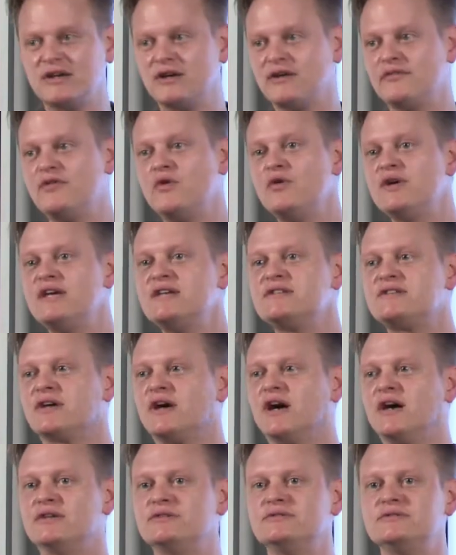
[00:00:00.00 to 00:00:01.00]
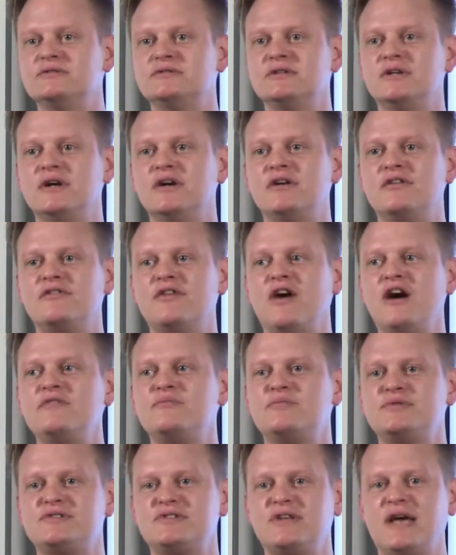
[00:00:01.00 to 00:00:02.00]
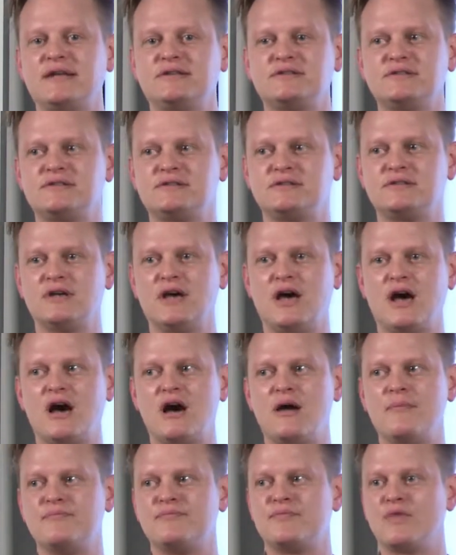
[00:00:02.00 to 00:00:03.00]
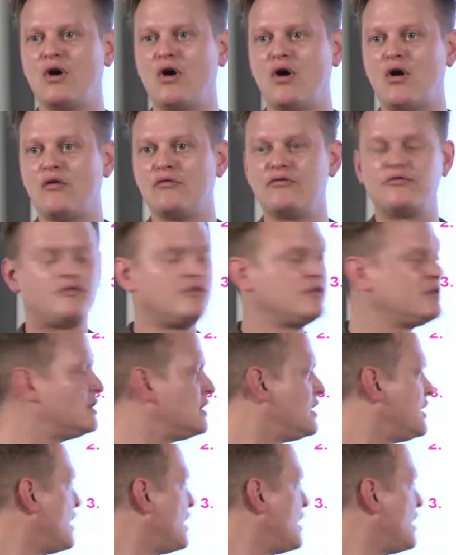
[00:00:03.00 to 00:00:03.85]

so like 4 years ago, 5% of